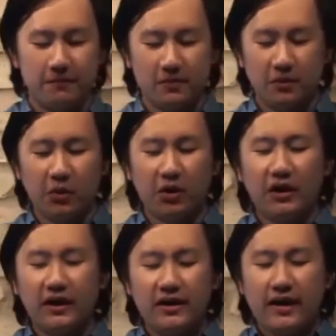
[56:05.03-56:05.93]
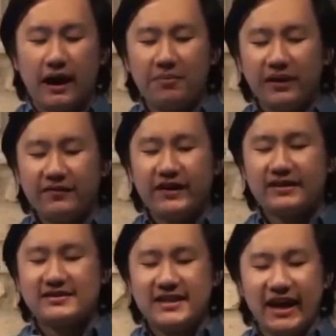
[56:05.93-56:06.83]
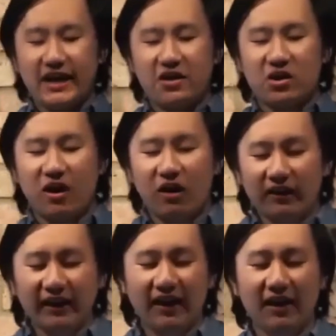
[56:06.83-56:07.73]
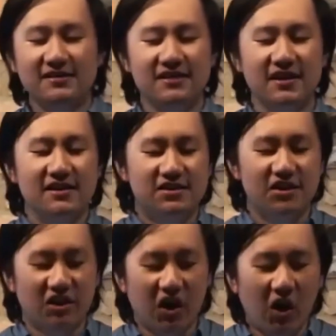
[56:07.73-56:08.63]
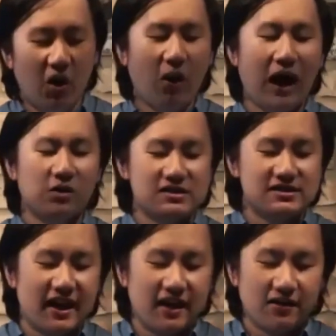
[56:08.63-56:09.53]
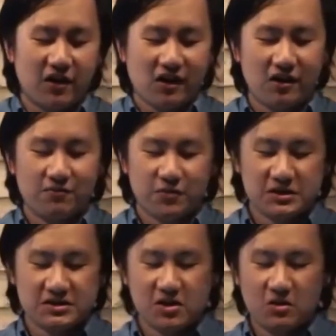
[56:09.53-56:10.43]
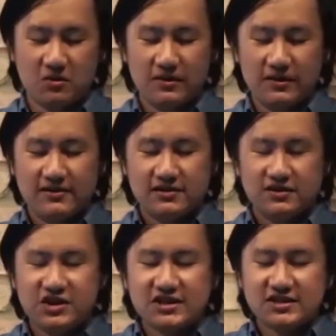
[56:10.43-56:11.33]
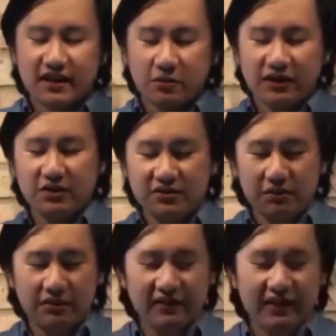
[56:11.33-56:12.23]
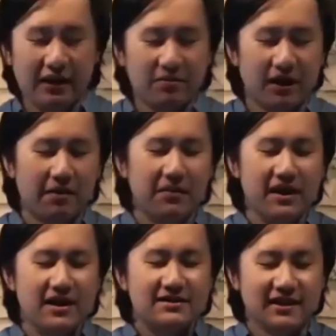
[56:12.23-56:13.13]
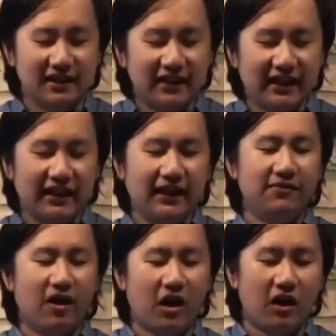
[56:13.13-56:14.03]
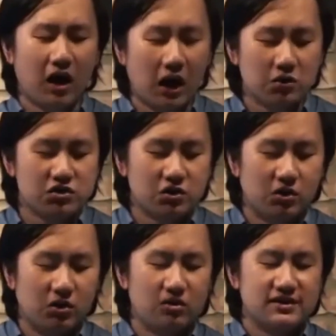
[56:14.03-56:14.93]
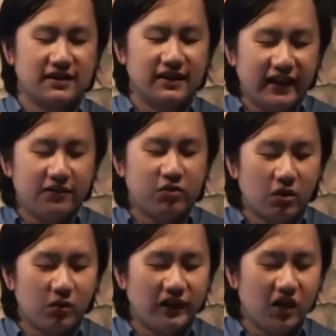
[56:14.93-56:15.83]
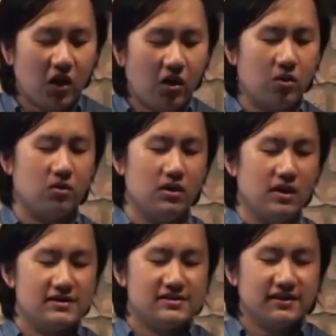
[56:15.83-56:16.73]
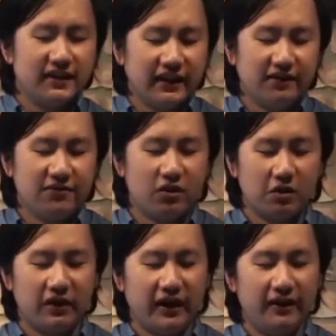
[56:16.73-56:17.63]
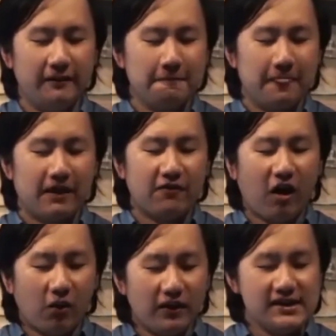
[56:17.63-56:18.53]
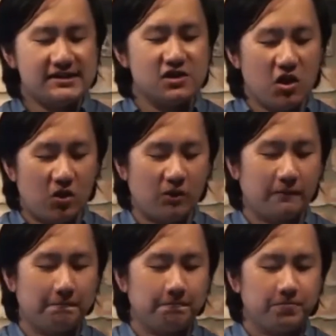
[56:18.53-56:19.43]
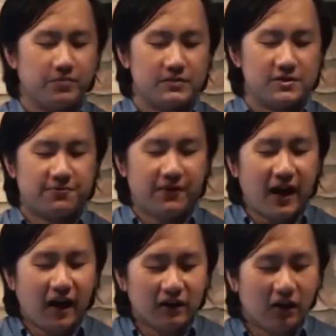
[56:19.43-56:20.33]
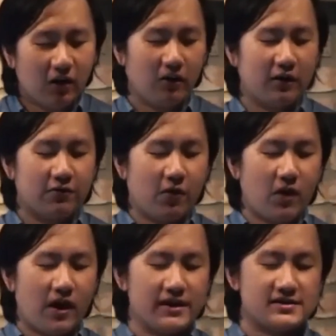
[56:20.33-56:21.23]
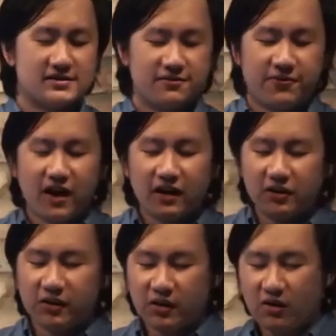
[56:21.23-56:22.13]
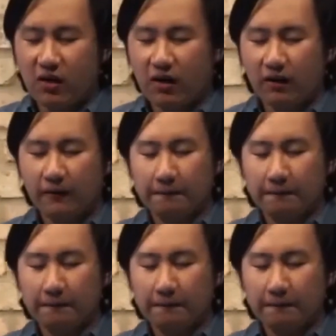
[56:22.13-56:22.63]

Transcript: Lord, I believe that today you're calling us to go outside of our comfort zone, just like what you did with Abraham, to leave our household, to leave what we know, to leave what we have always known, to follow your voice, to follow your call.